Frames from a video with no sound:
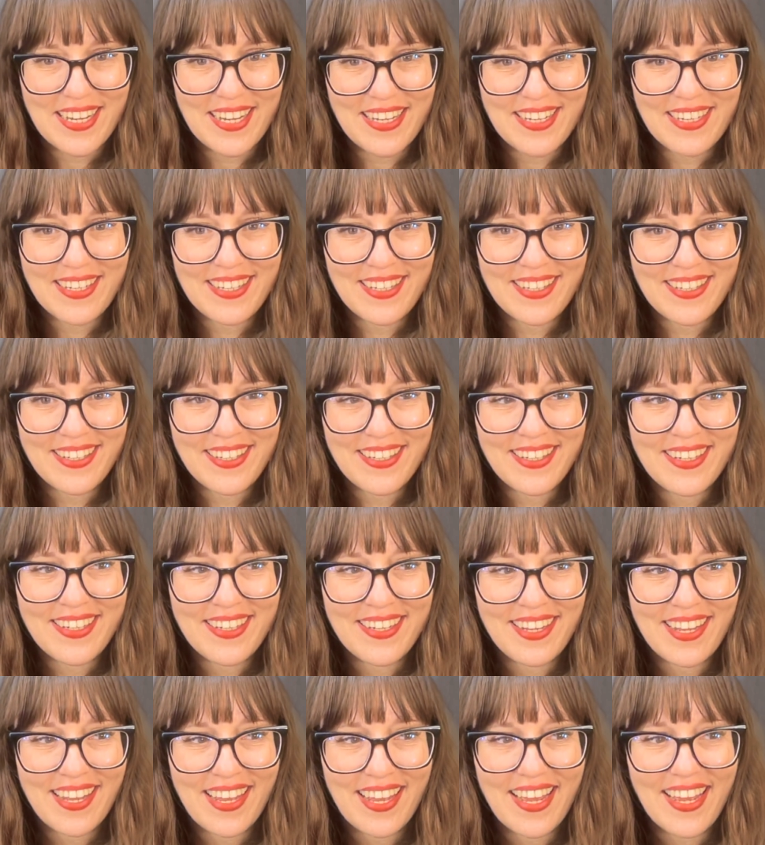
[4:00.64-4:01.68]
it.
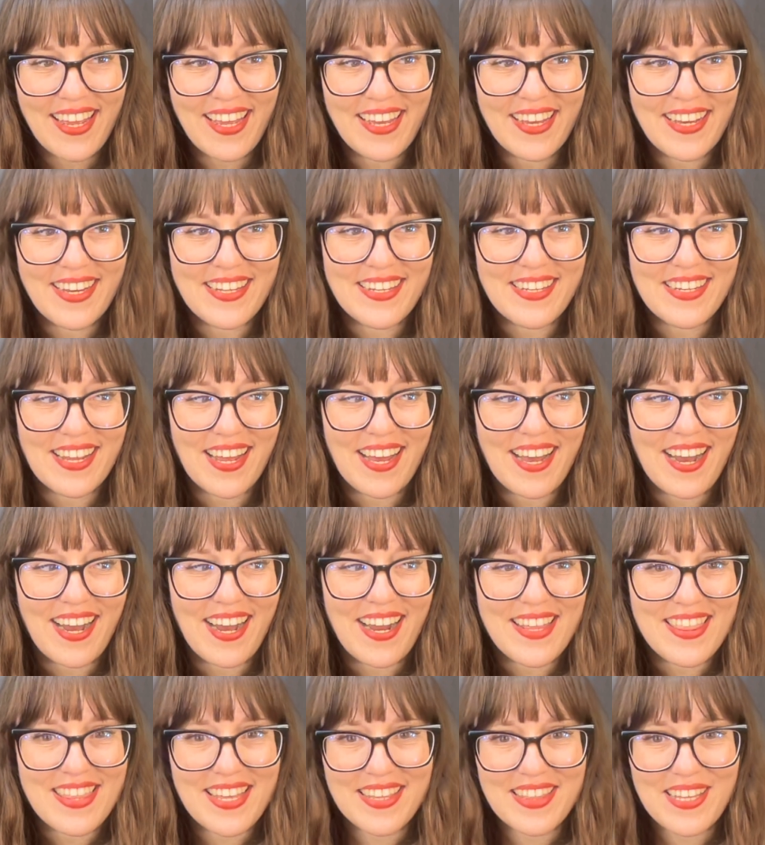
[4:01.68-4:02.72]
And
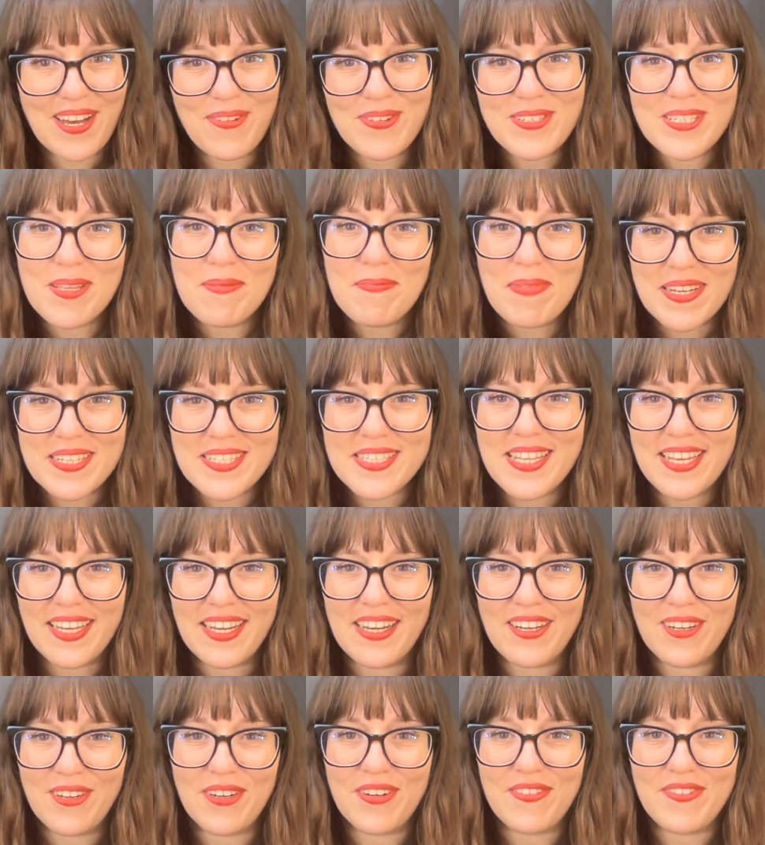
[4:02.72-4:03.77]
I think that was the best thing
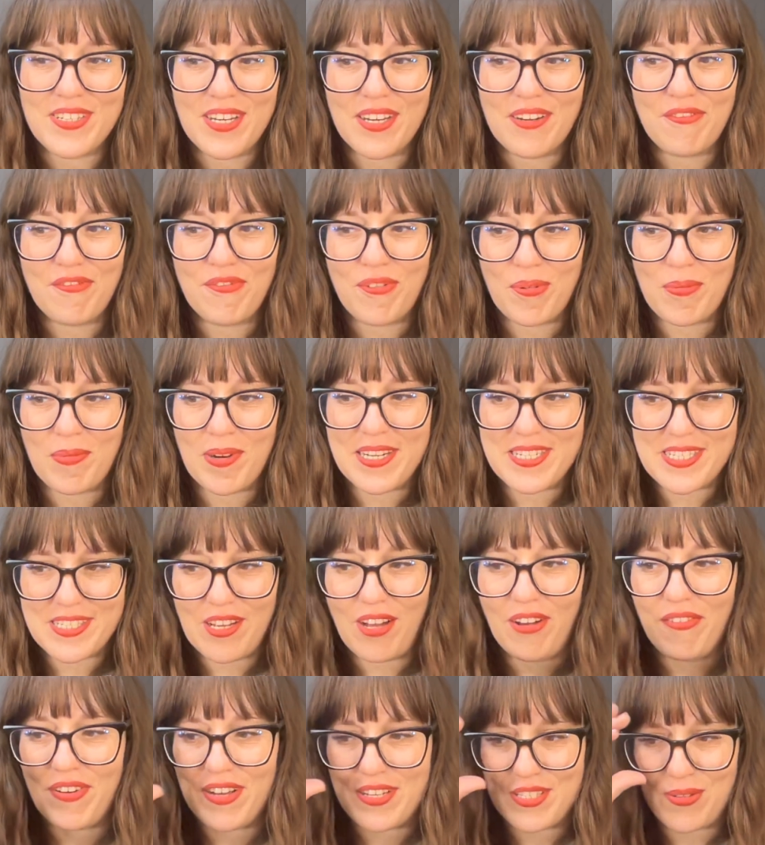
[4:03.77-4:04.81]
I could have done for
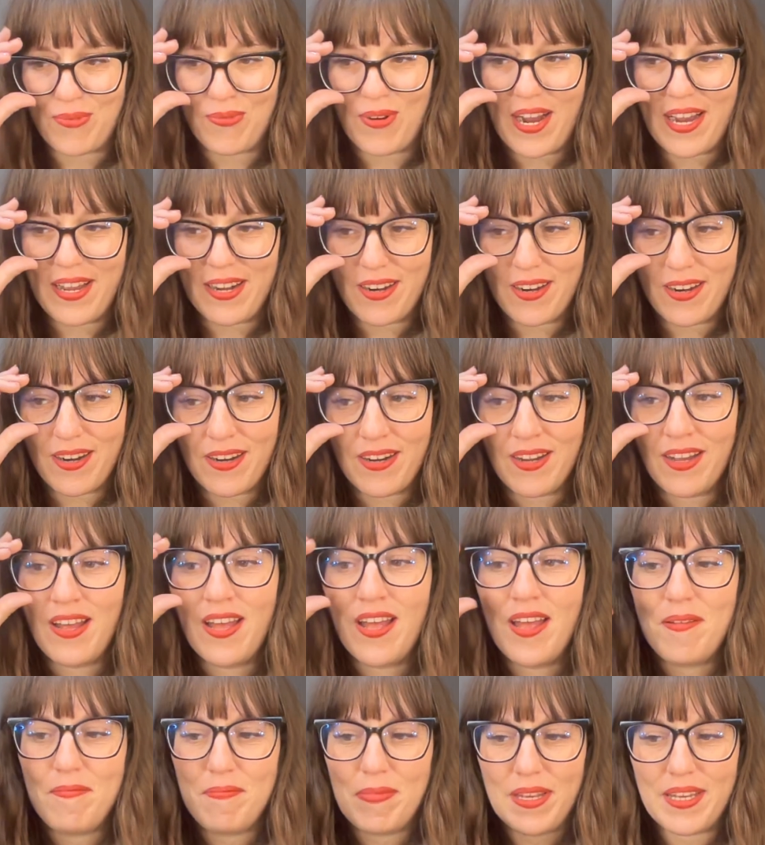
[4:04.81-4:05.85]
myself as a writer
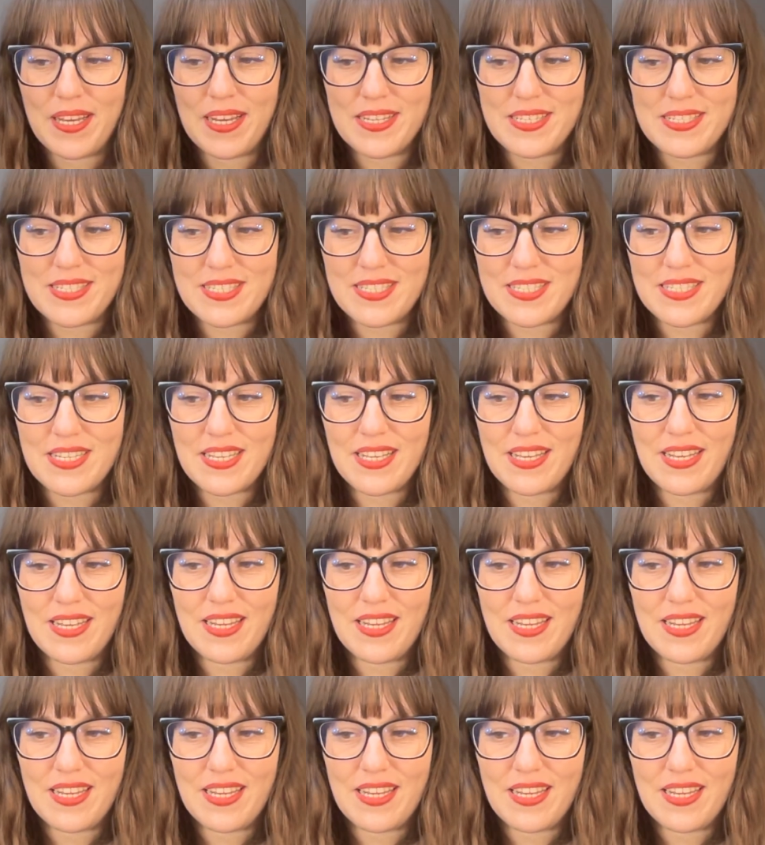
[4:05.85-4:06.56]
because